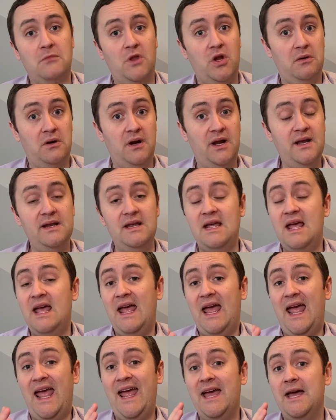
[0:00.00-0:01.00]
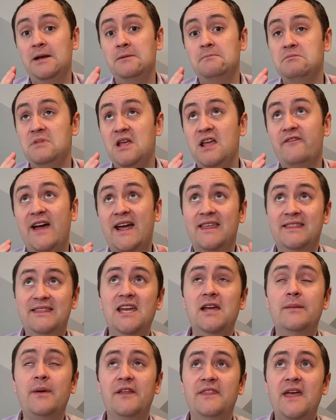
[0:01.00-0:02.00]
Right? And if I can think
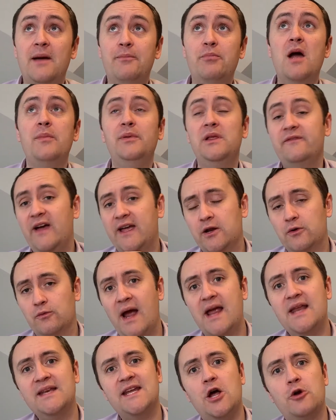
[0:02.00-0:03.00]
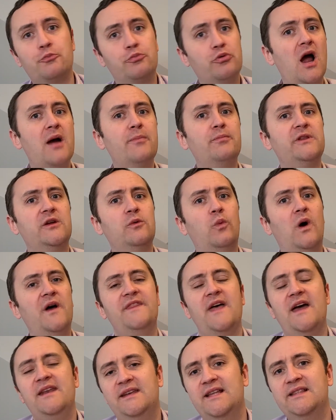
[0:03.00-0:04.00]
about that properly, if I can write down properly what
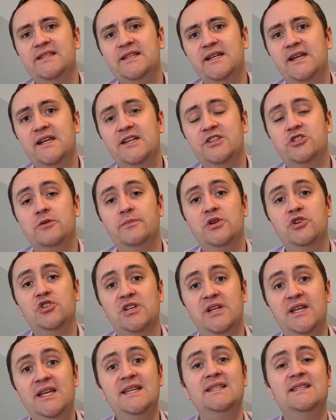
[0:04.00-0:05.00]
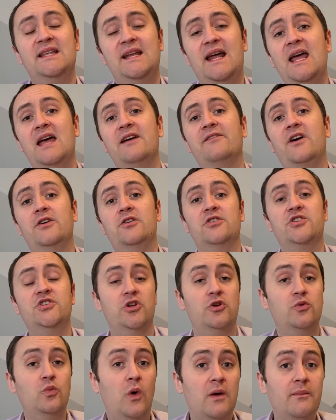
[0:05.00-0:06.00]
that density distribution is, then I have
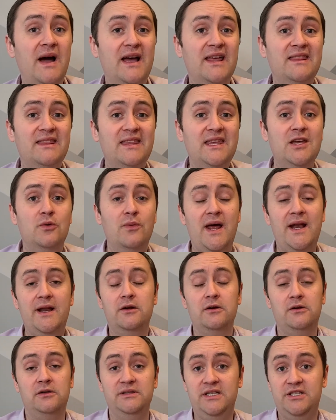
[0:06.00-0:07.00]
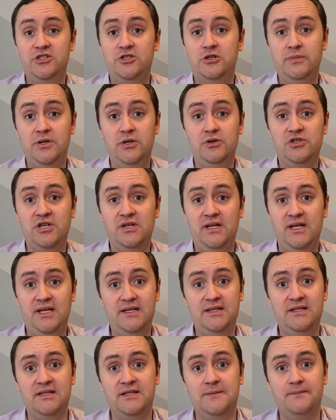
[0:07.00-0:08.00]
understood what my theoretical distribution
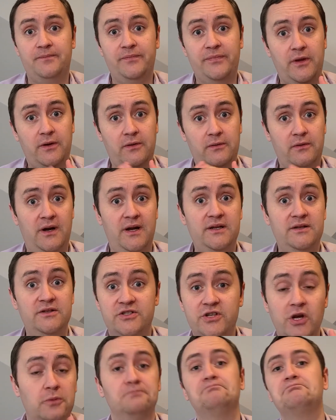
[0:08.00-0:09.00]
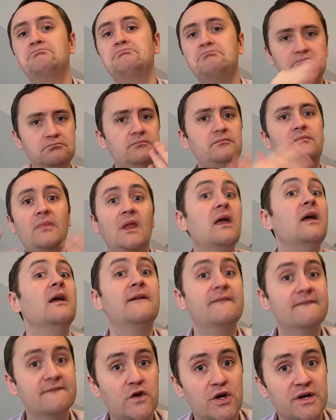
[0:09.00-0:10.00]
is. Right? So,
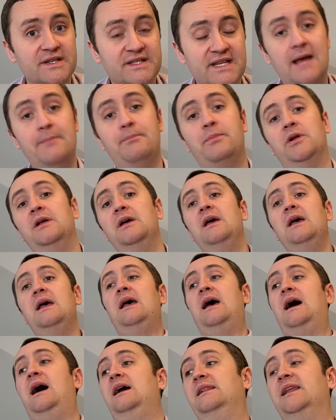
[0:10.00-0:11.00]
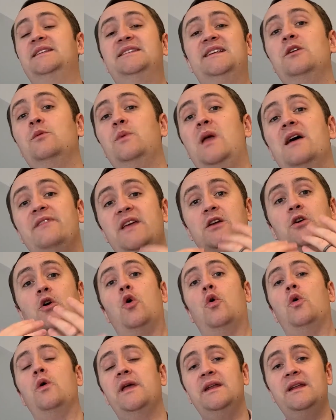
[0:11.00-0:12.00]
for example, let's say that we have a
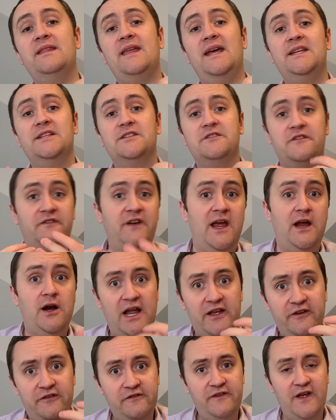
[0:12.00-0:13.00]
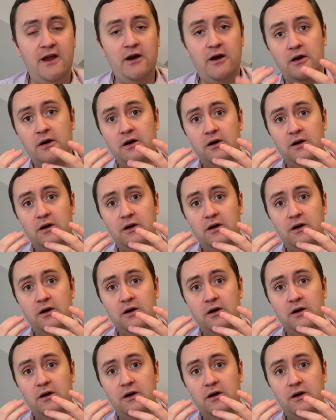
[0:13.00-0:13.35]
coin that is fair, a fair